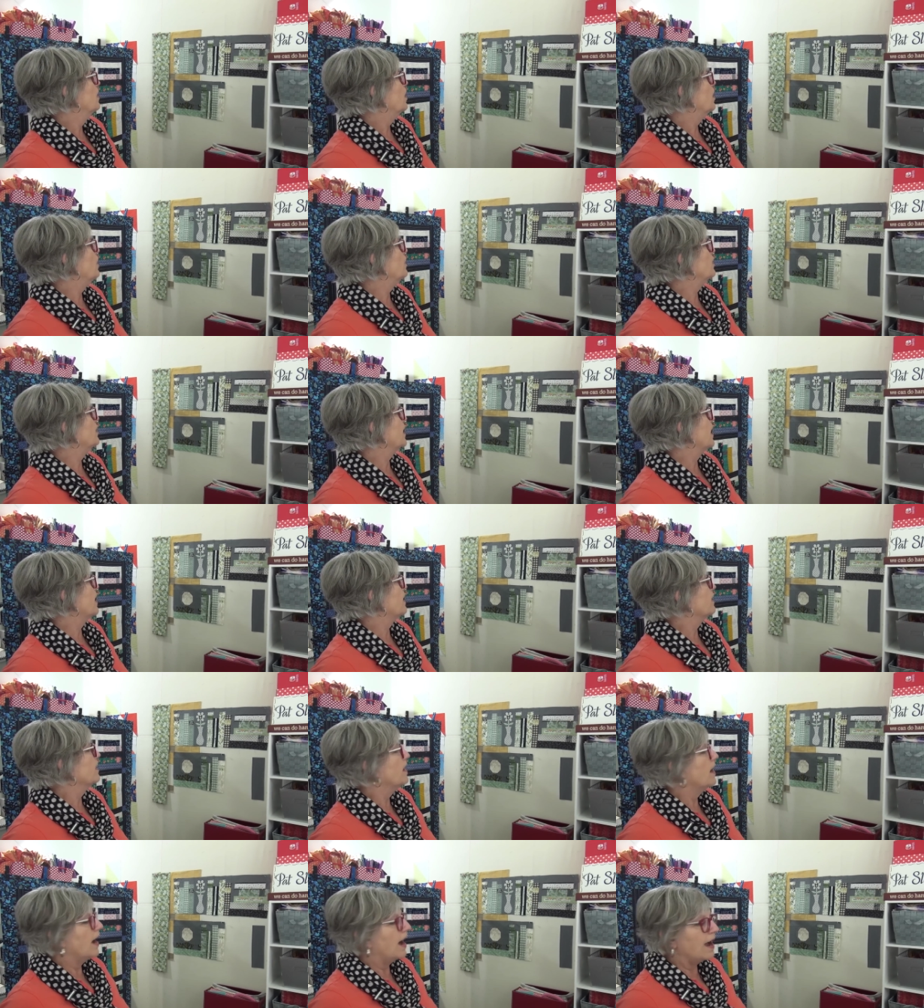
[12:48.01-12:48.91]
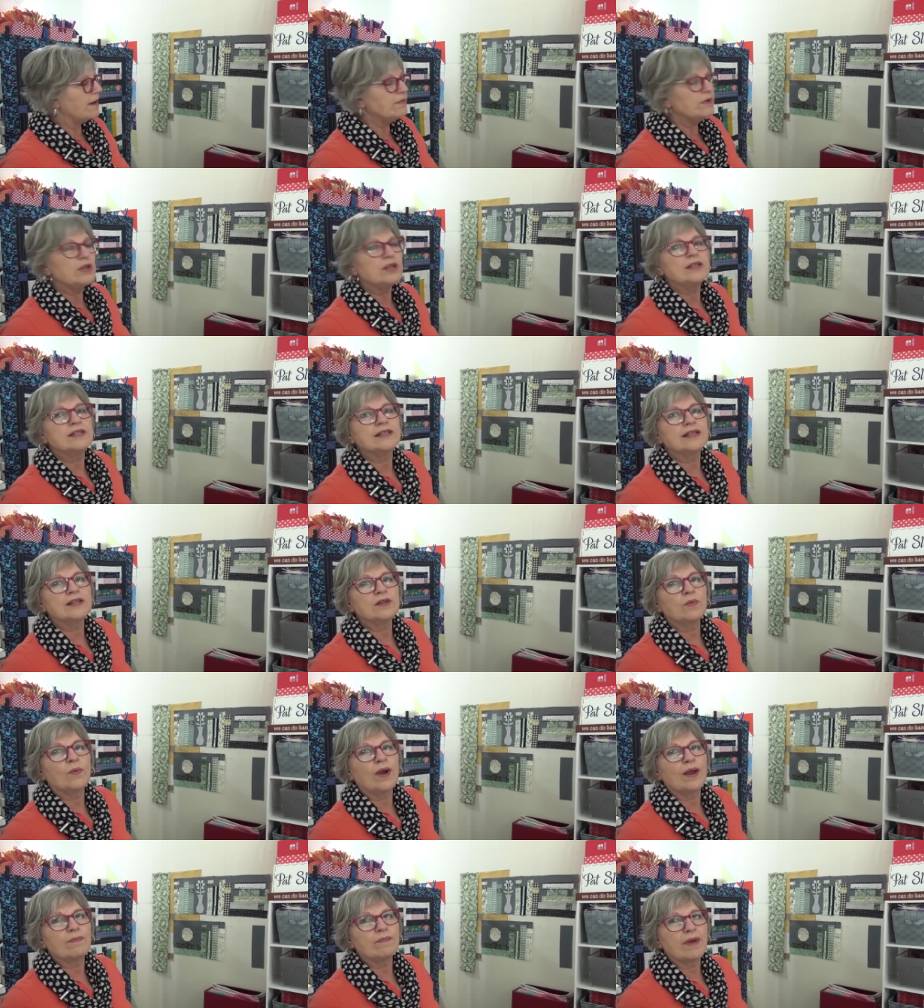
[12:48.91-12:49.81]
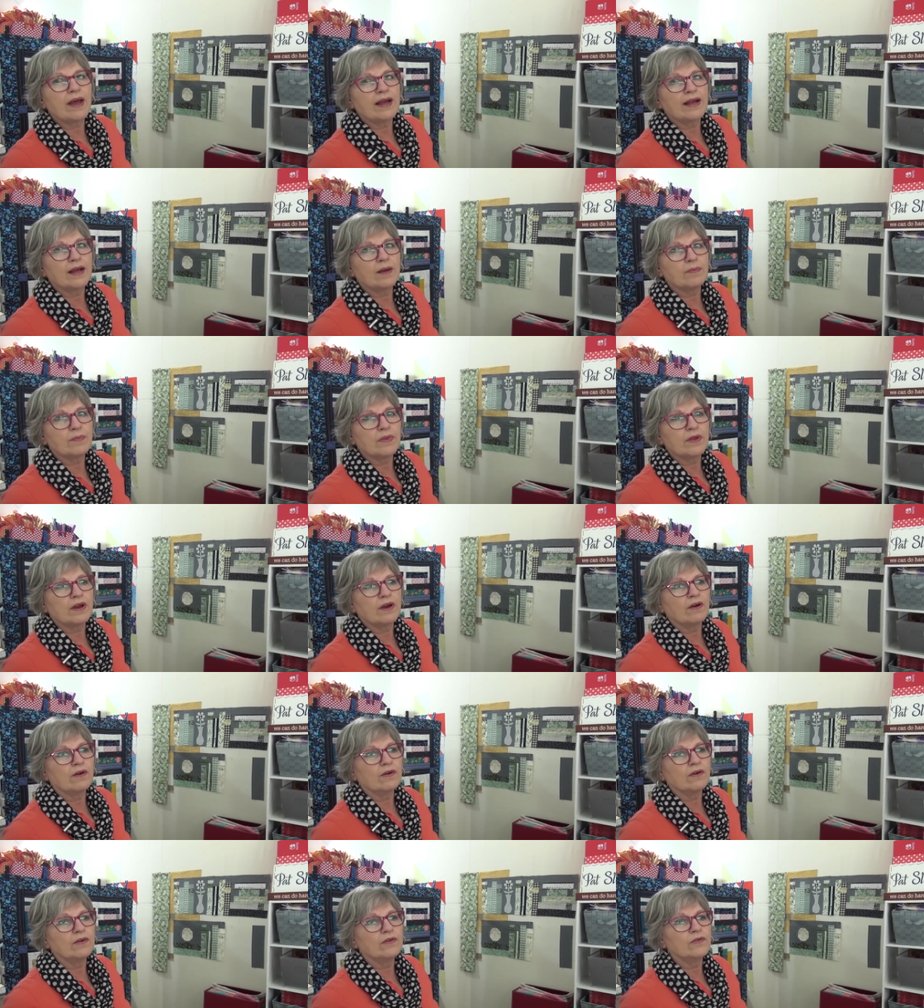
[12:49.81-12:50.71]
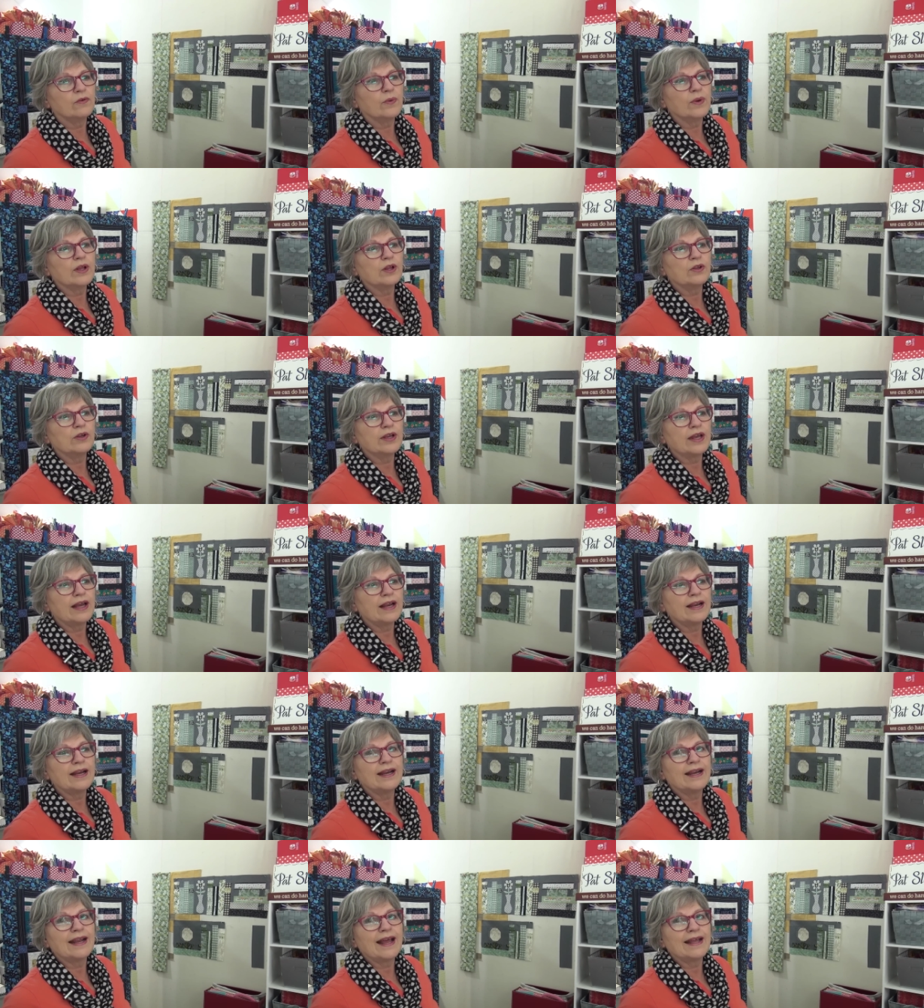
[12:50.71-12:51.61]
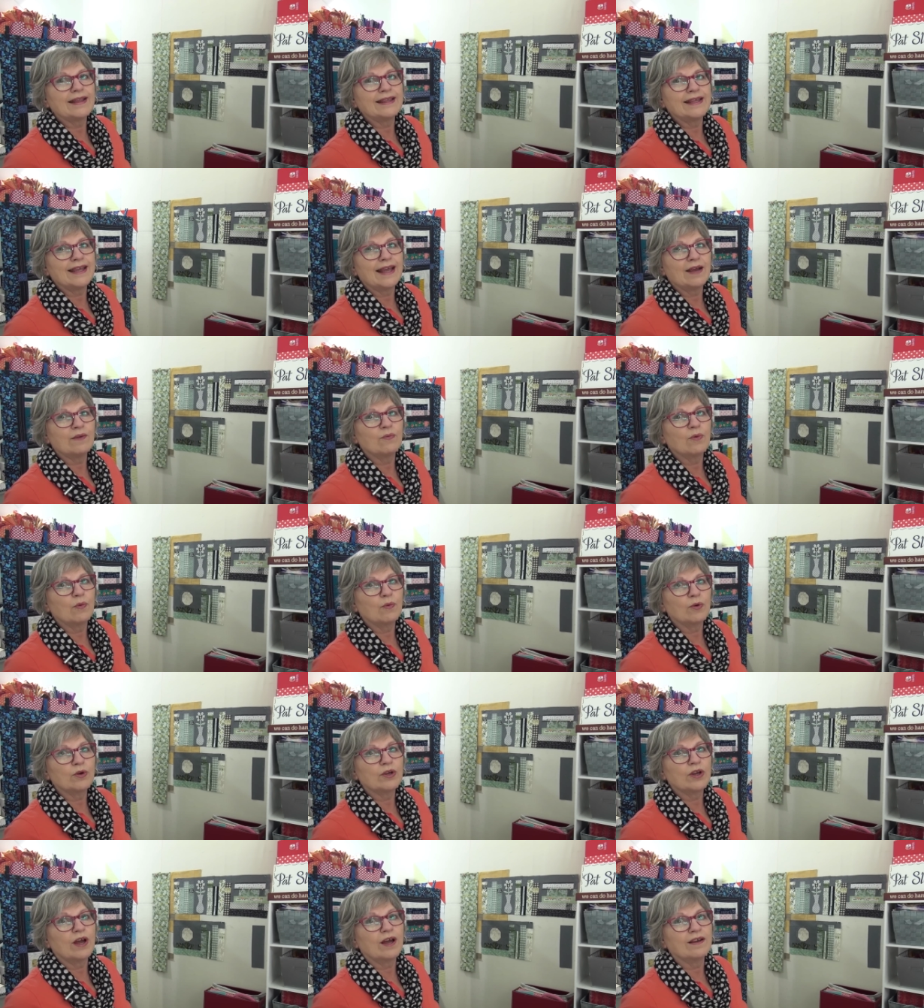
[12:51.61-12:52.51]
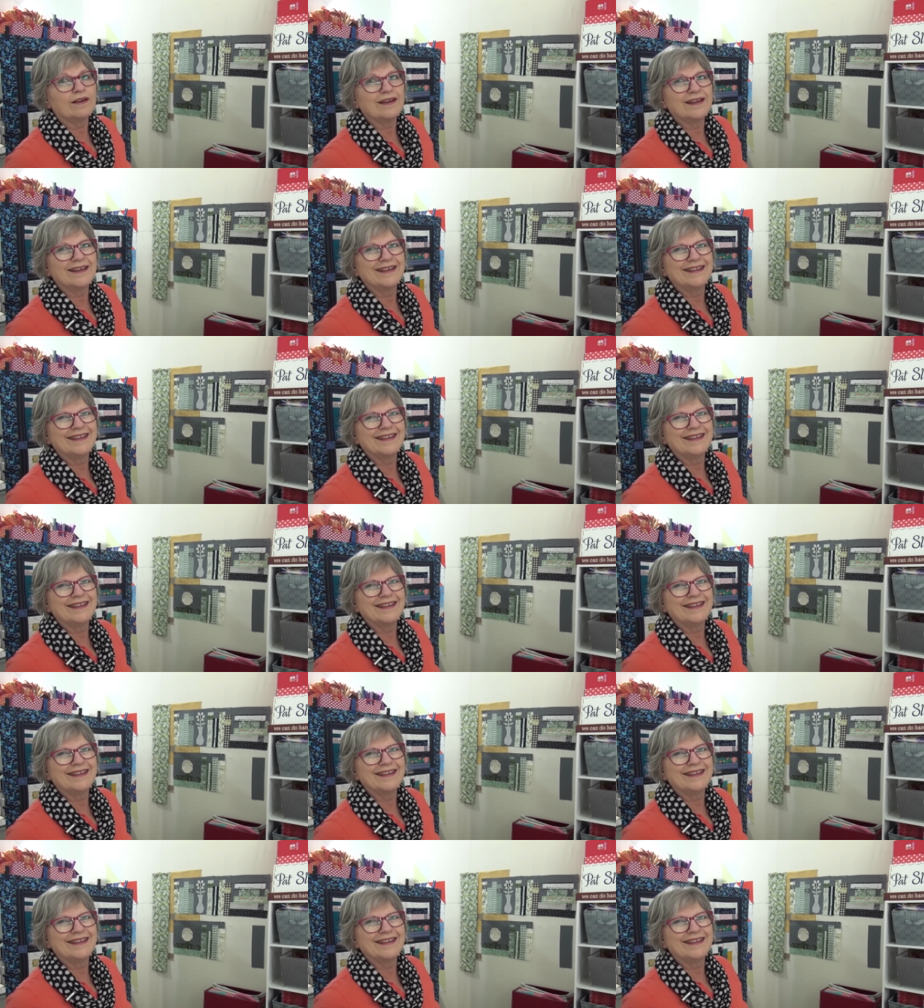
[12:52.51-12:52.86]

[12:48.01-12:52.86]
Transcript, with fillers: Okay, I'm going to stick the white back up there so we can look at it at the end when we're done.